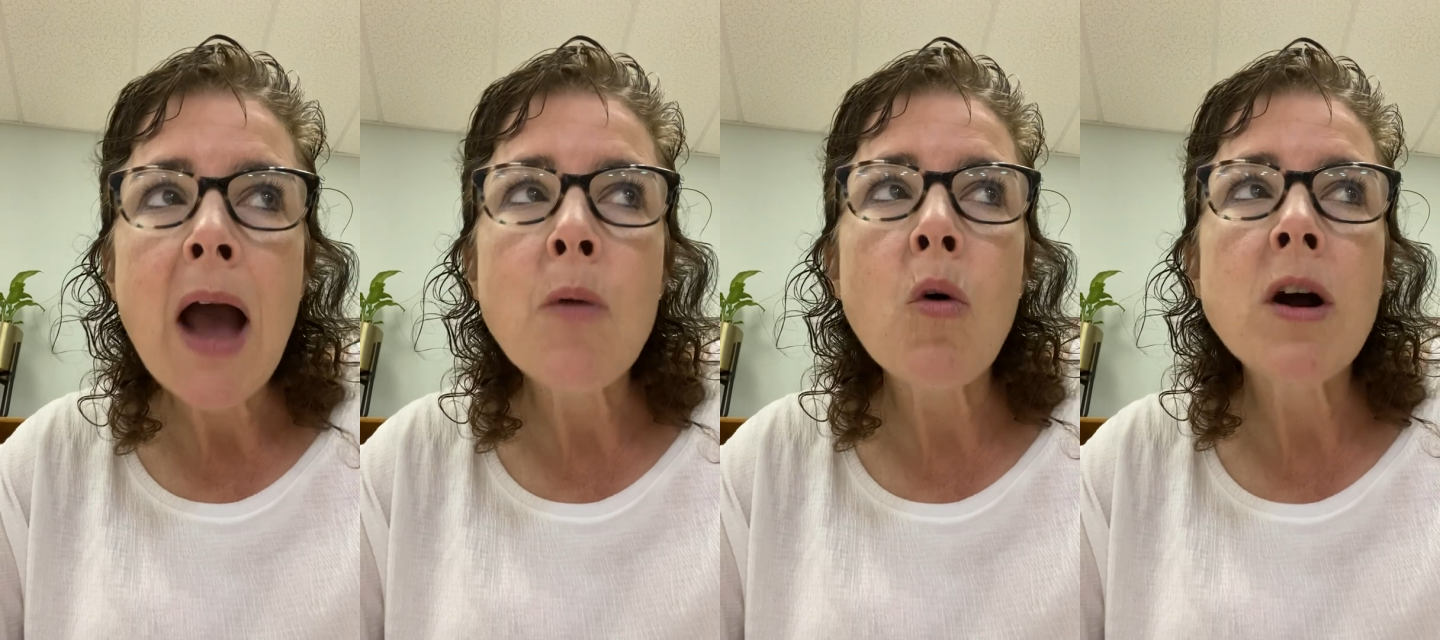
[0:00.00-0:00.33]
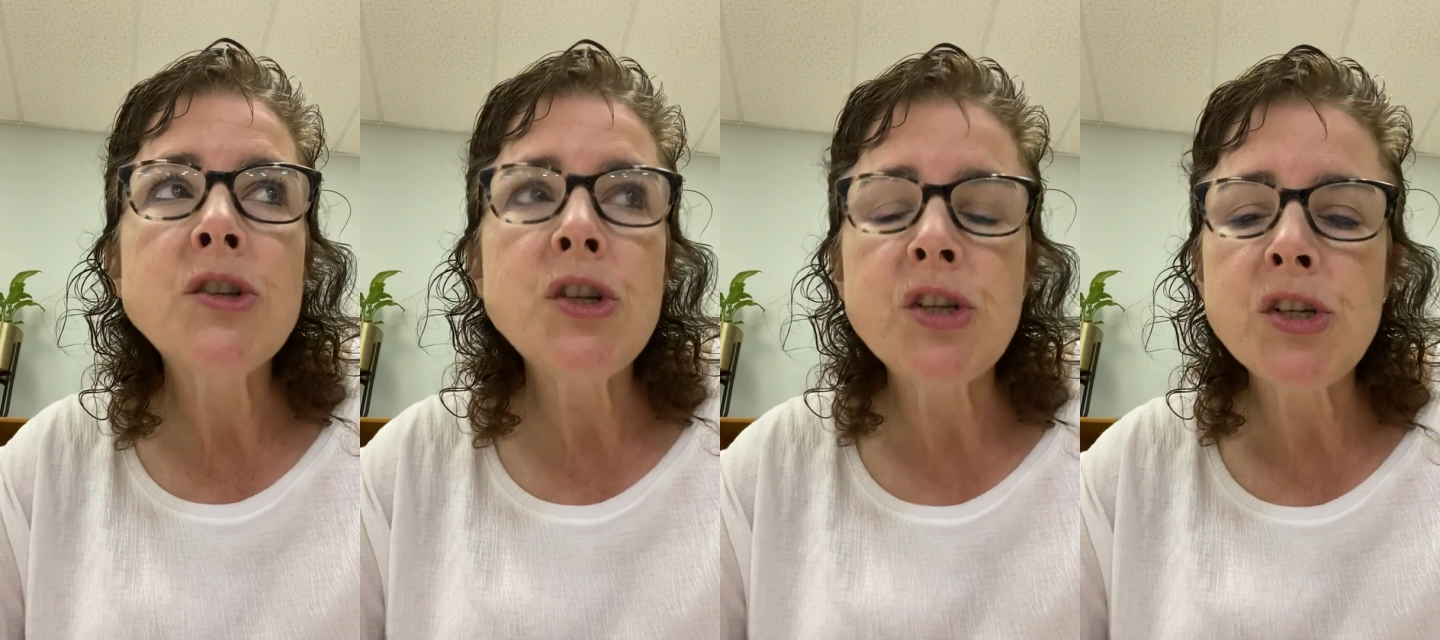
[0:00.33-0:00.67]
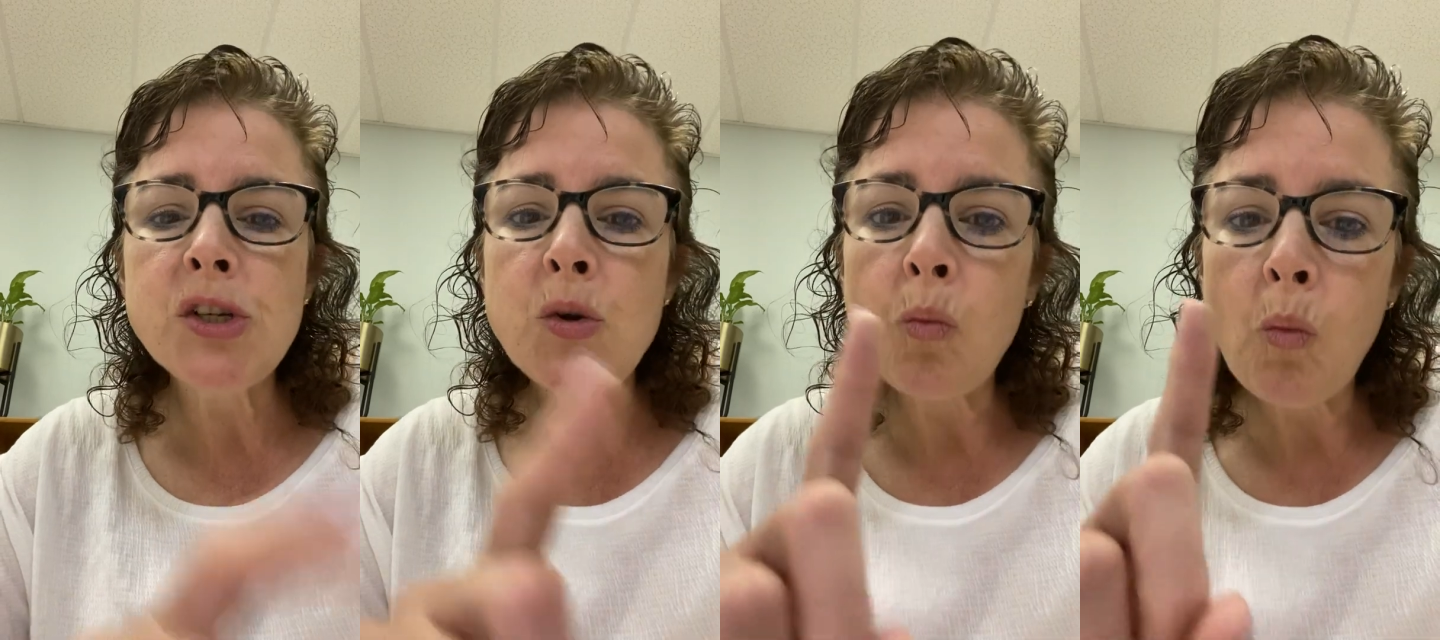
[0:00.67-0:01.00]
want you to
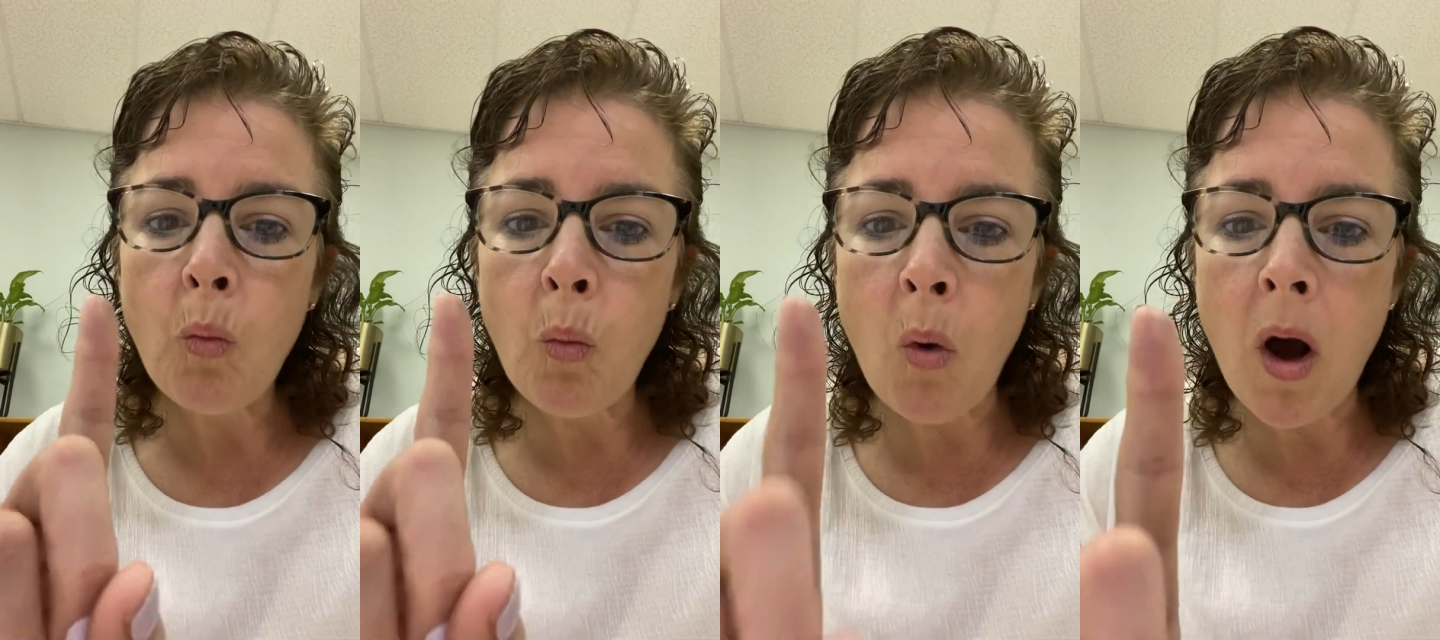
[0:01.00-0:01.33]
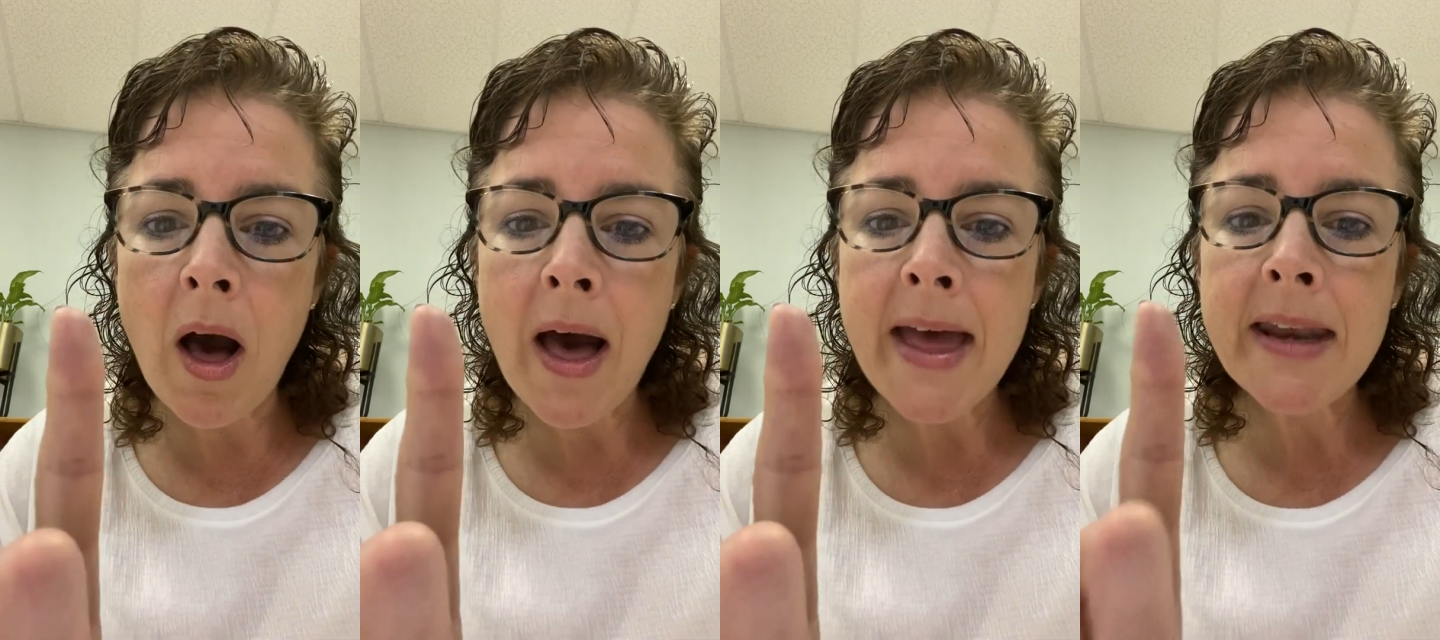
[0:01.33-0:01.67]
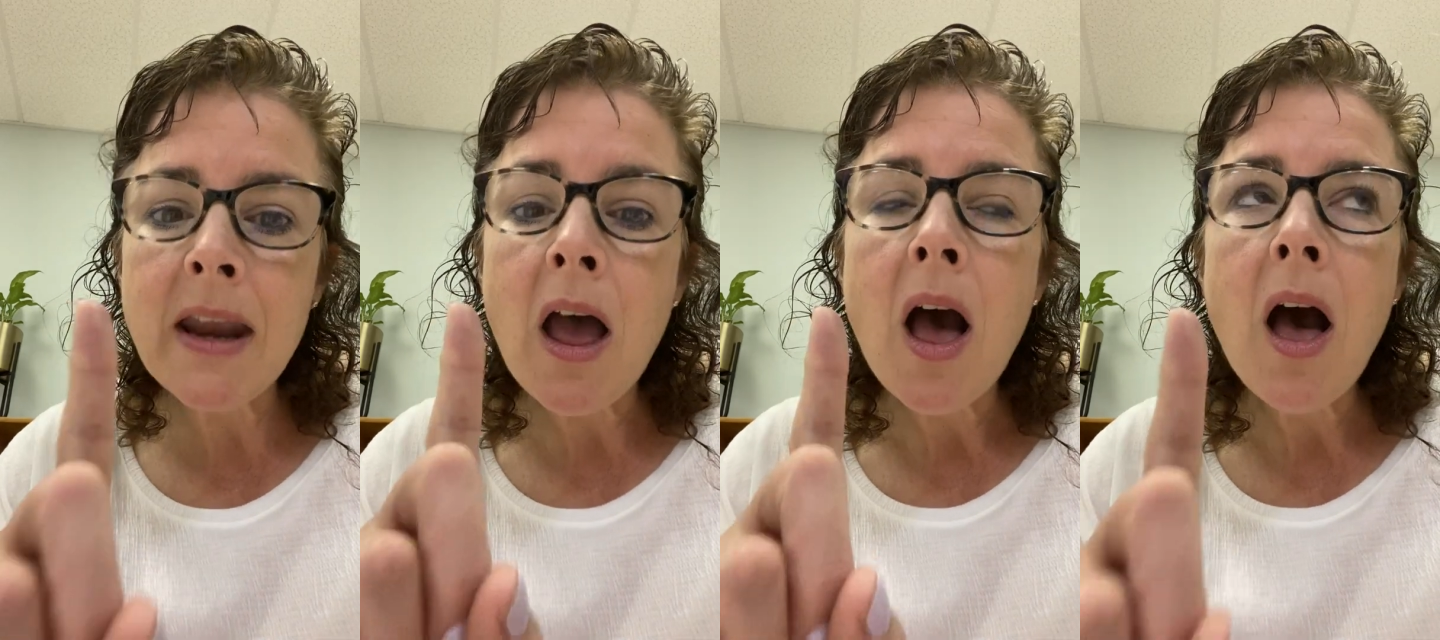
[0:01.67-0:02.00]
do
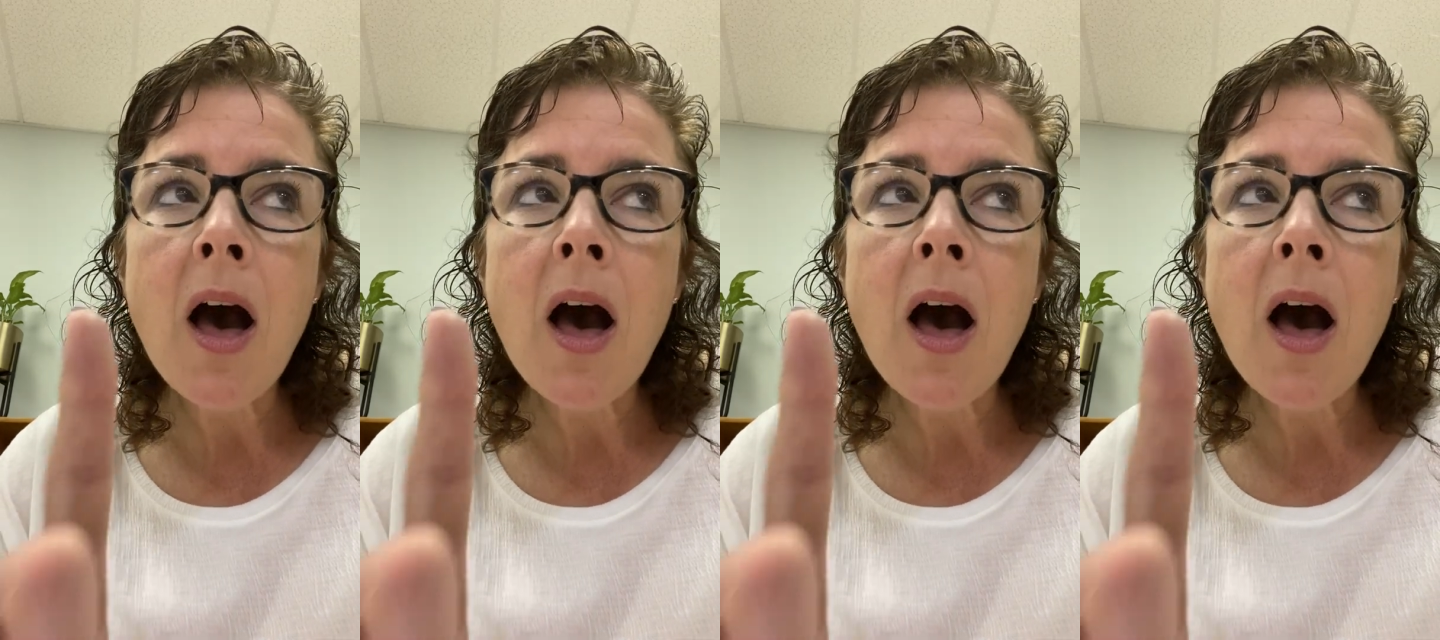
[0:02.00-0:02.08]
one